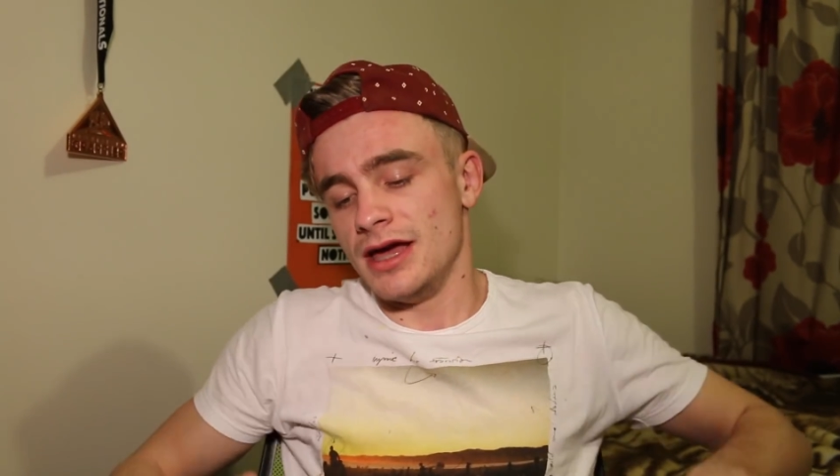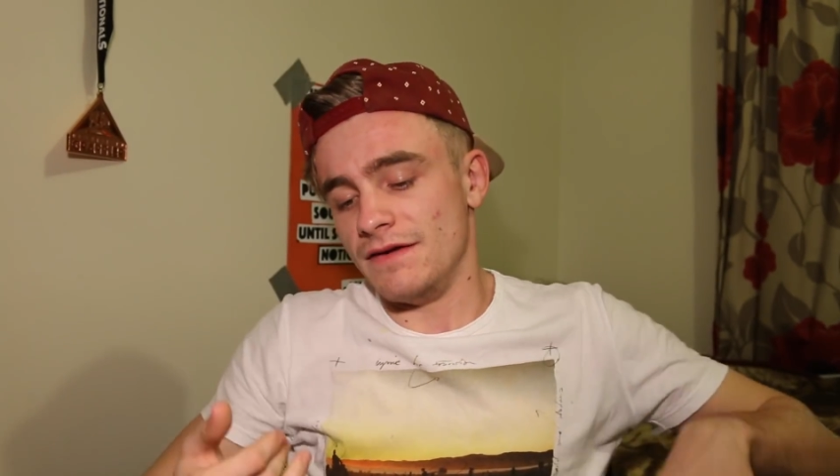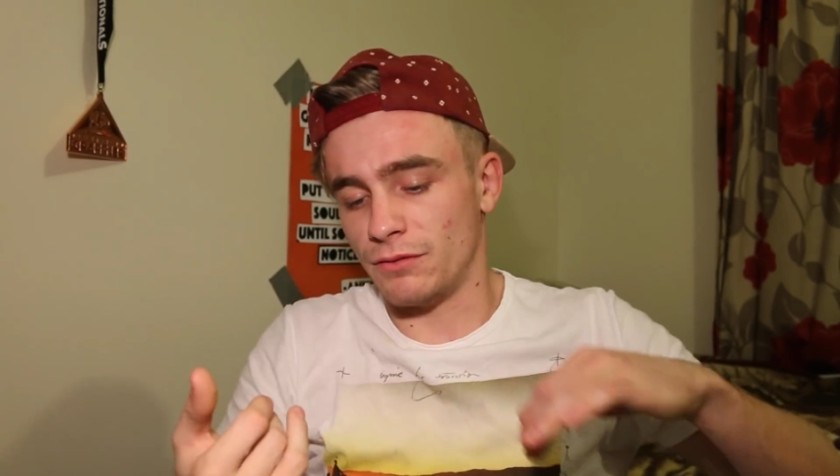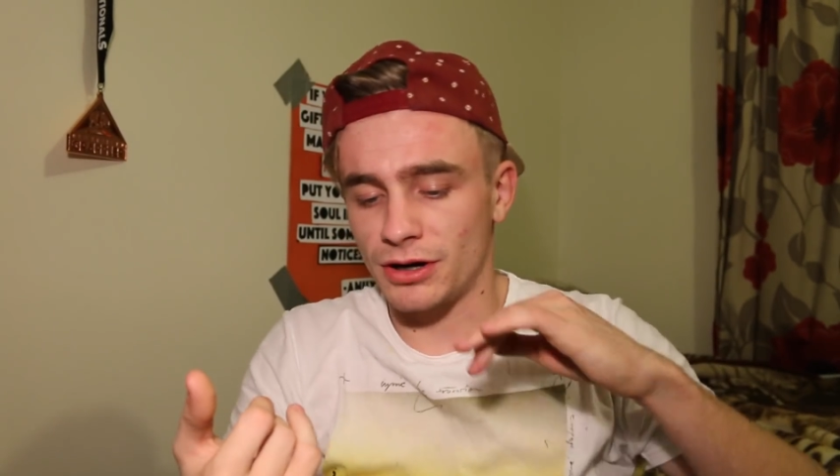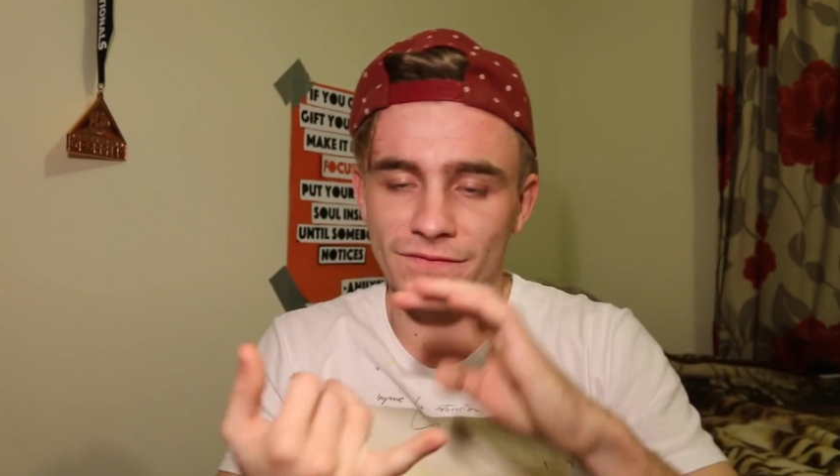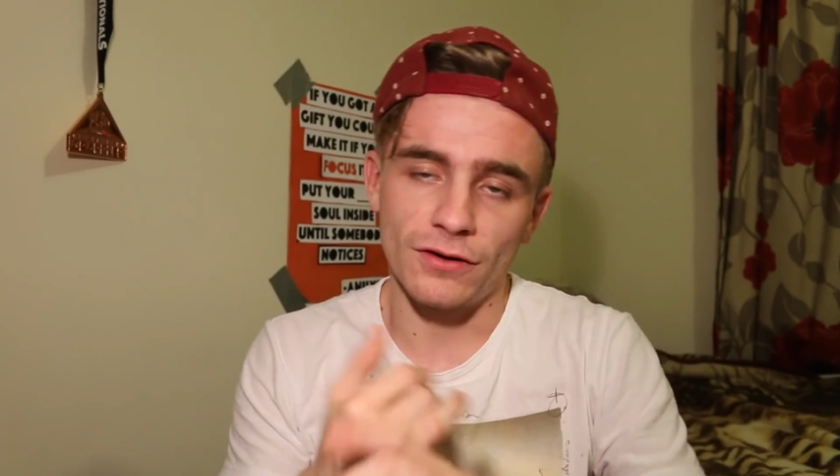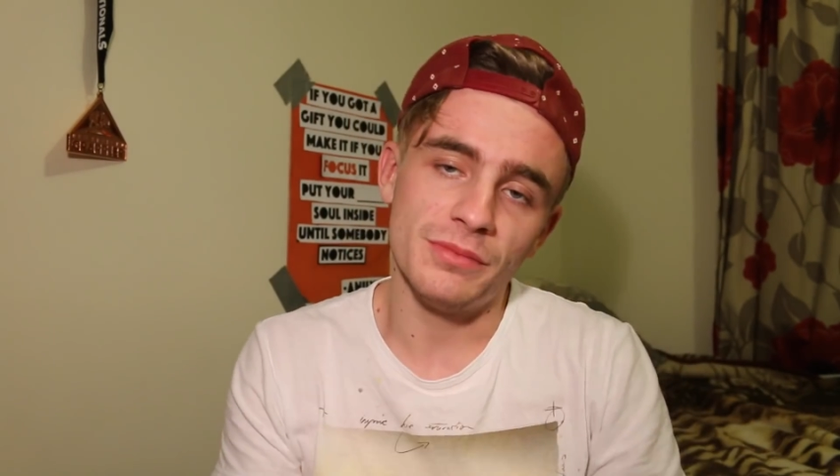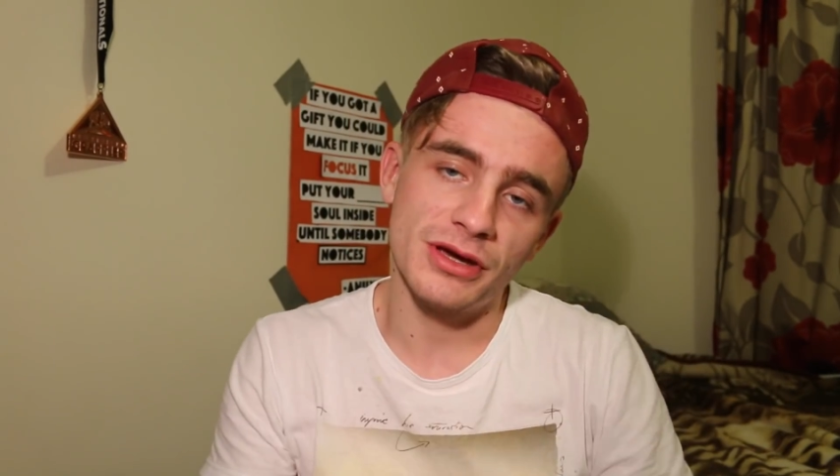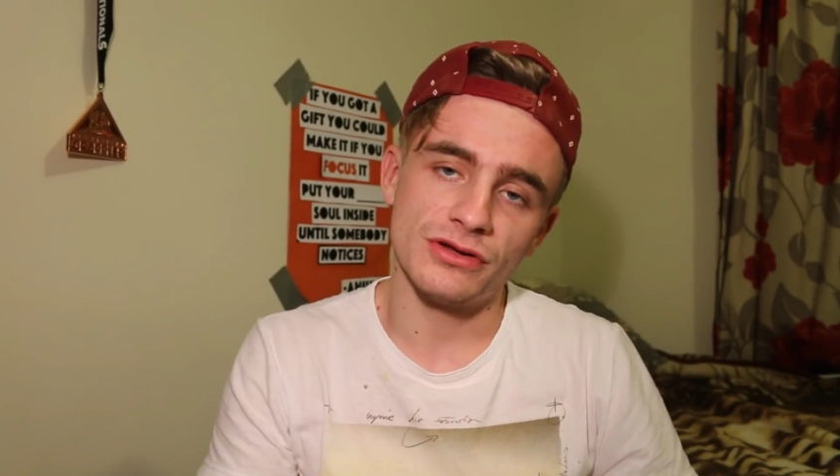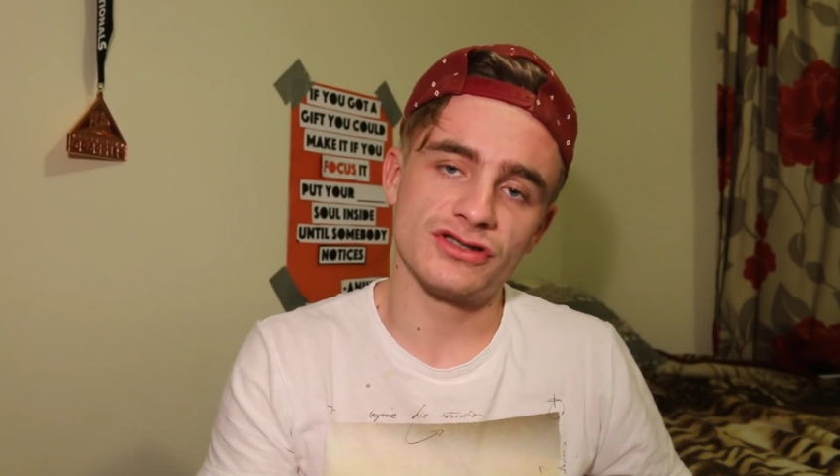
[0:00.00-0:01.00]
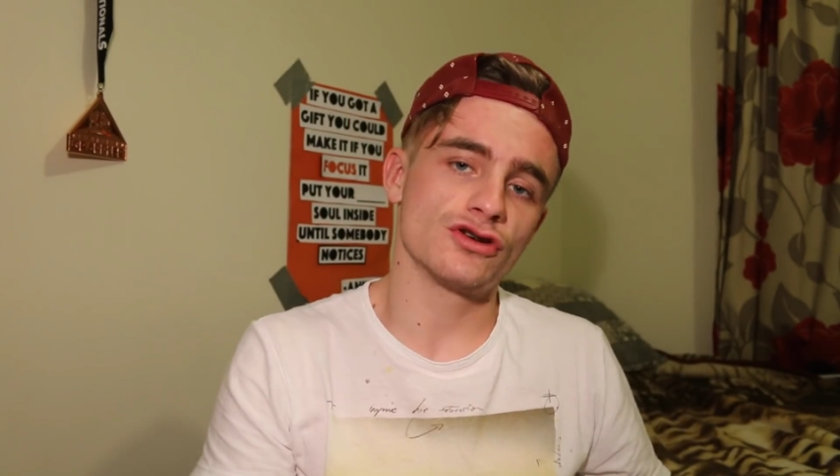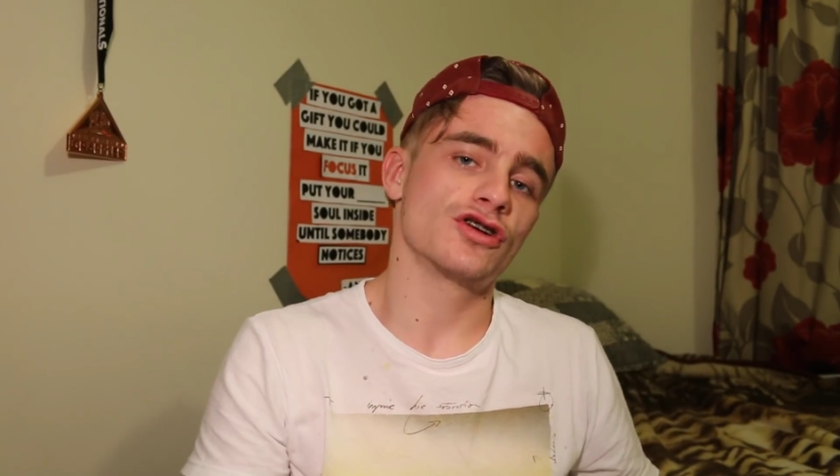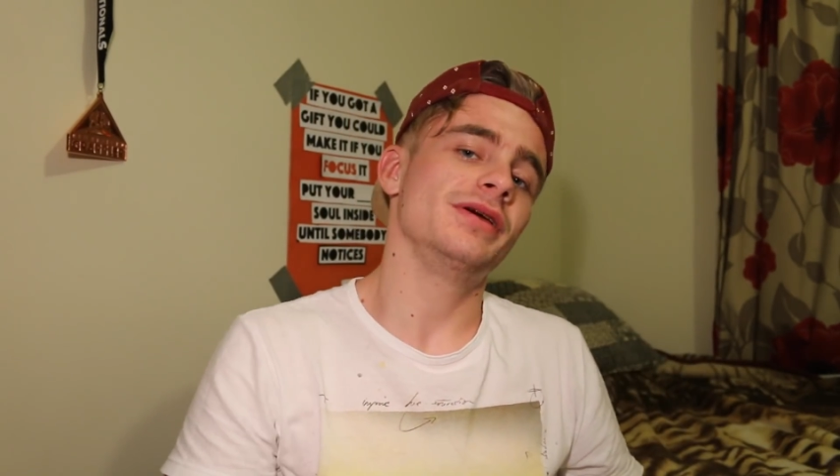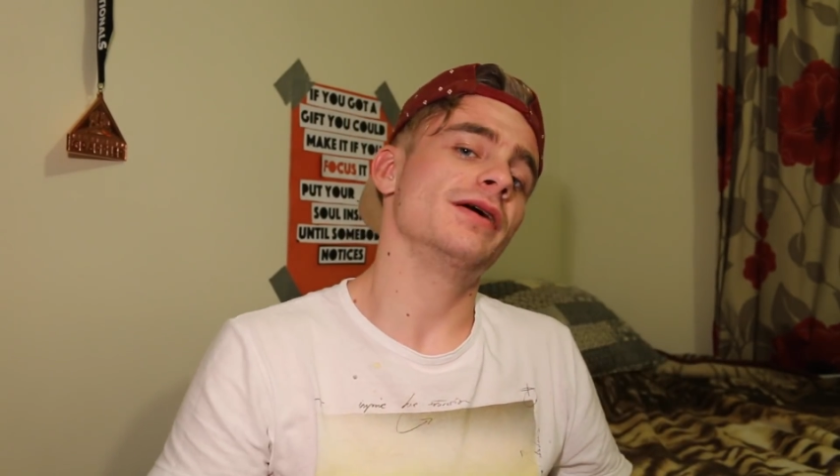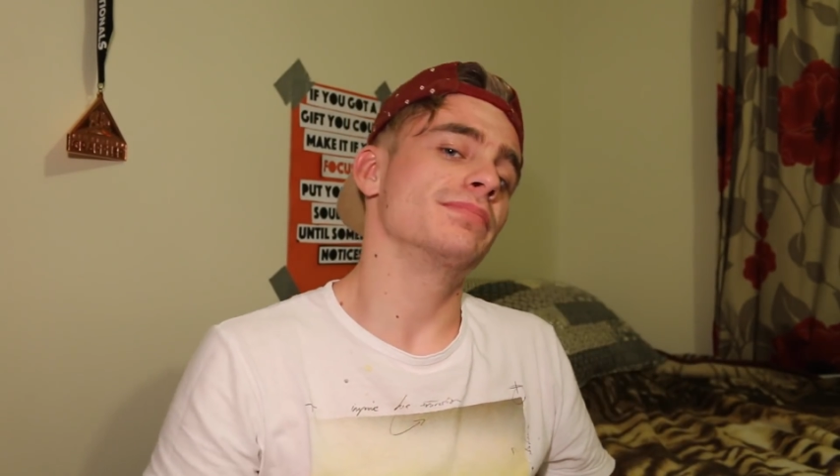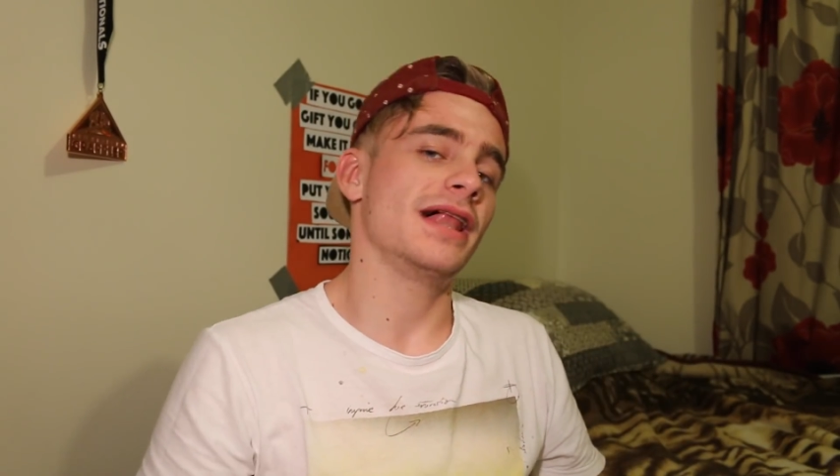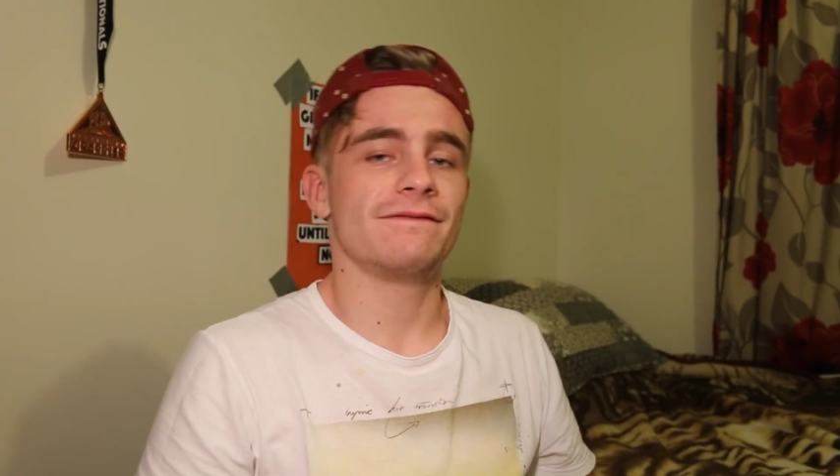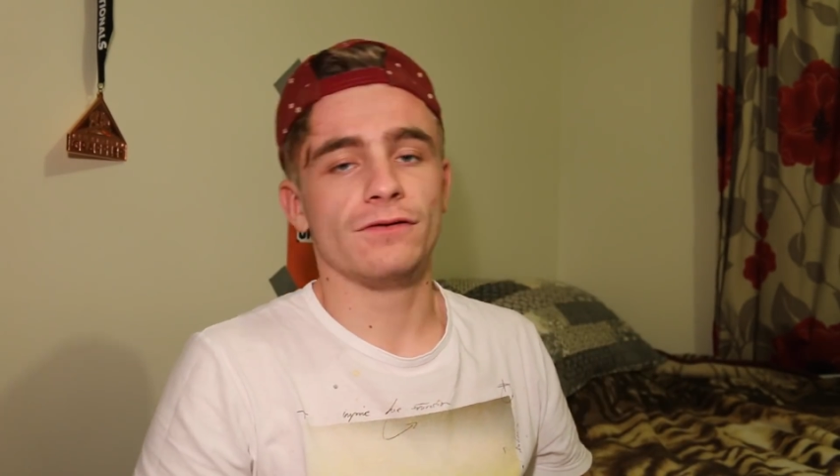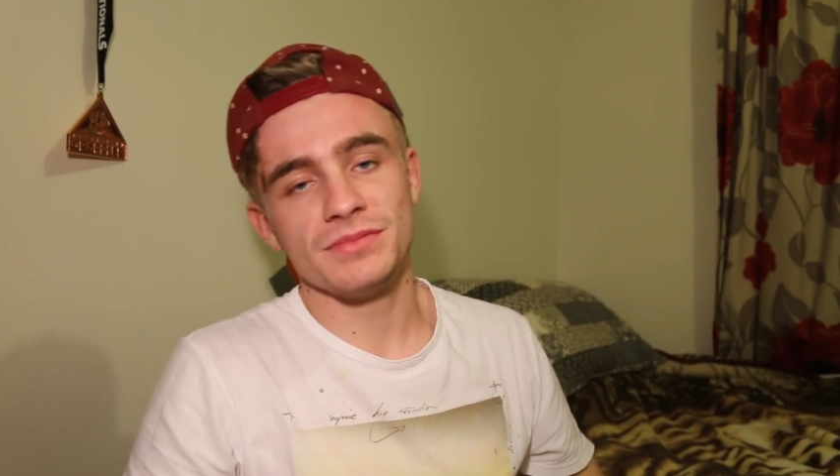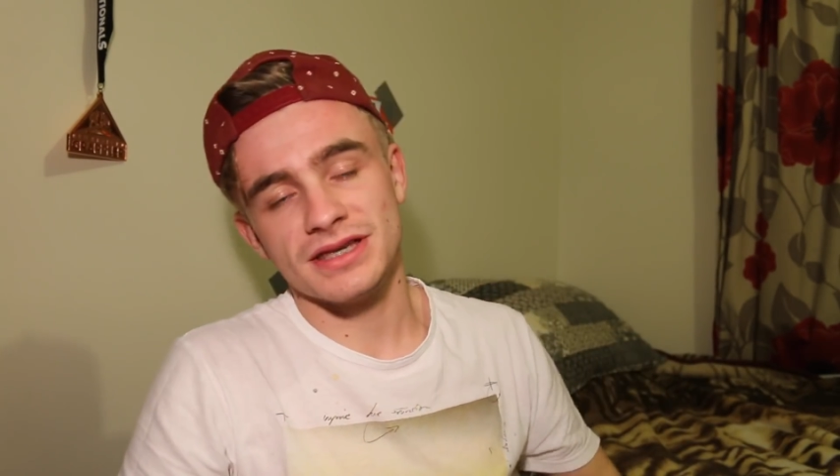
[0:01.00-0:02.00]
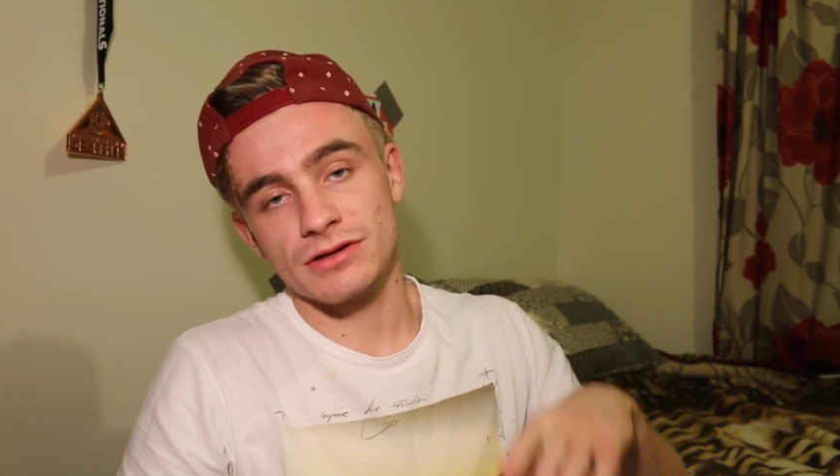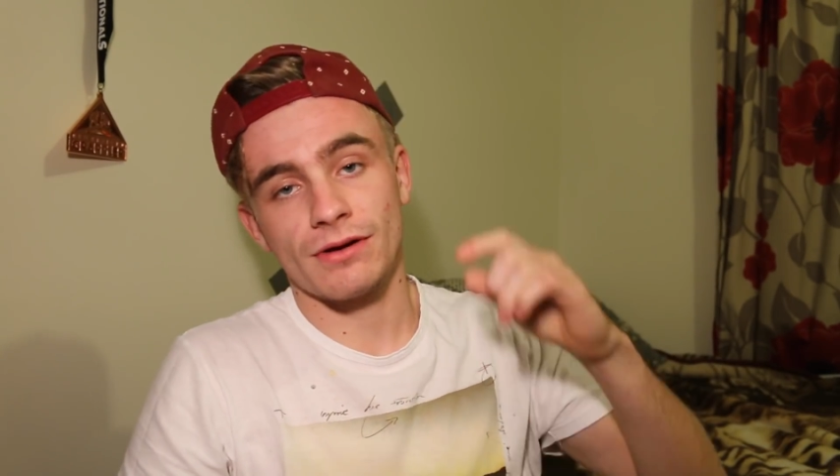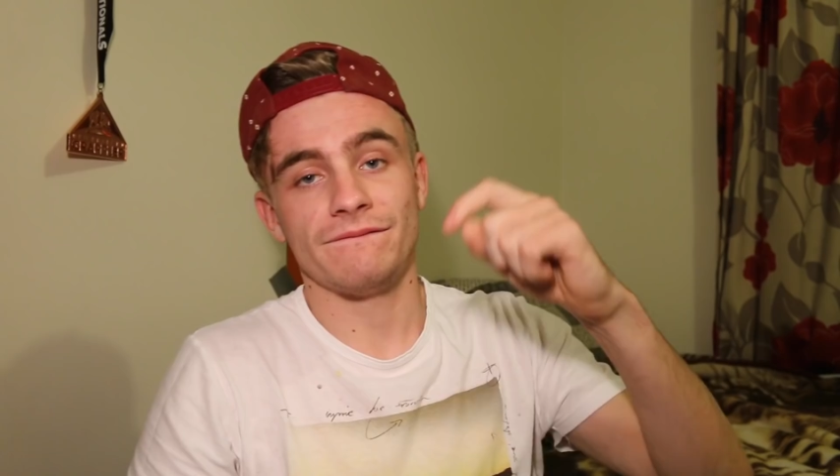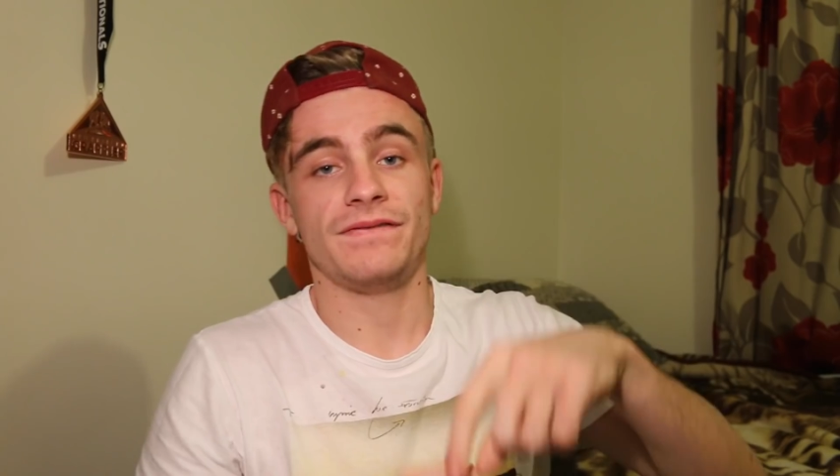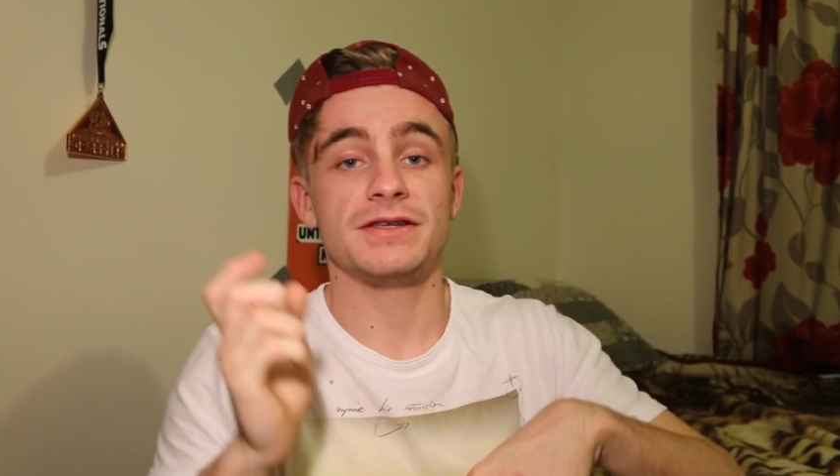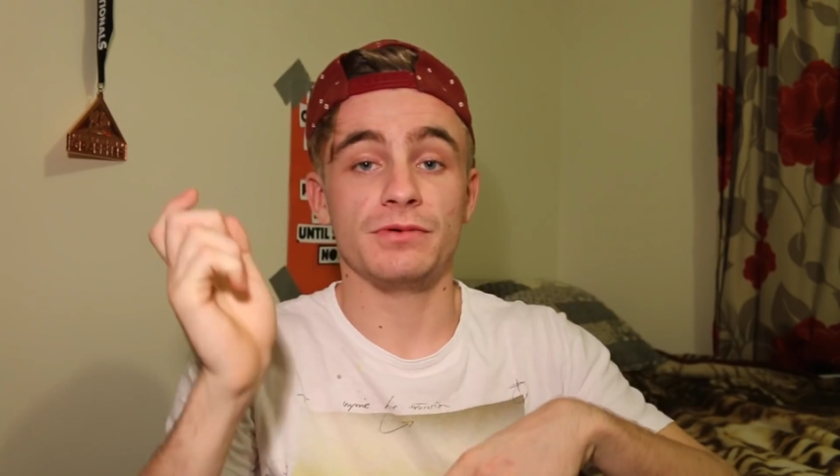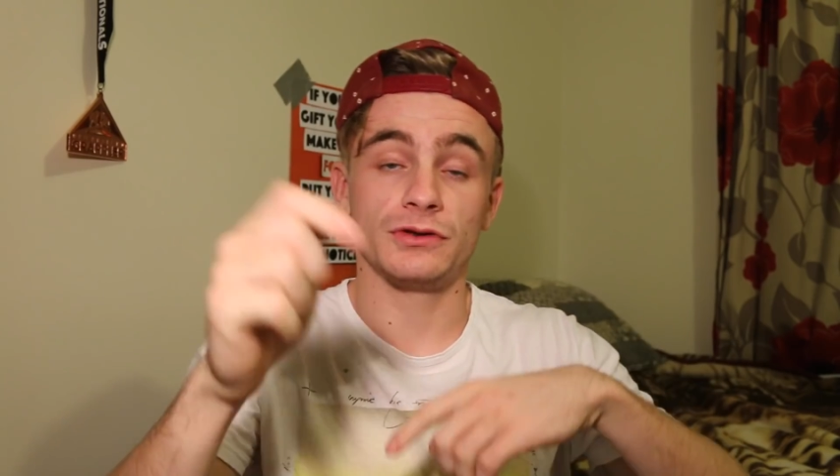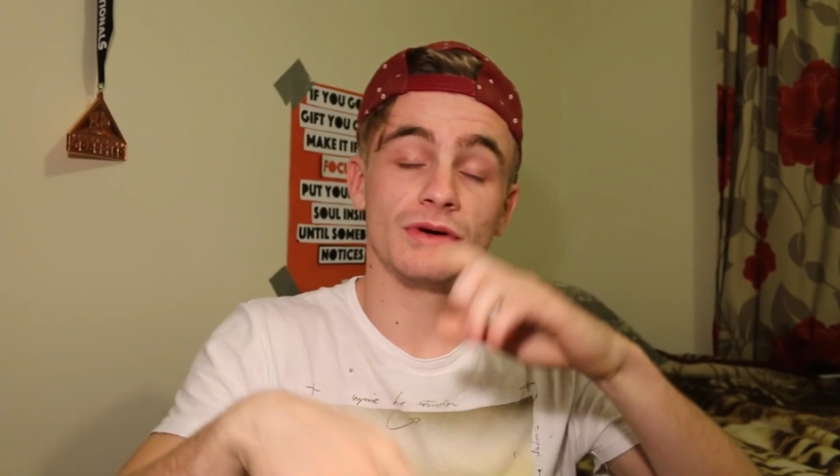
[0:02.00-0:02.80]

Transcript: If you want to follow me on social media platforms, Instagram, Facebook,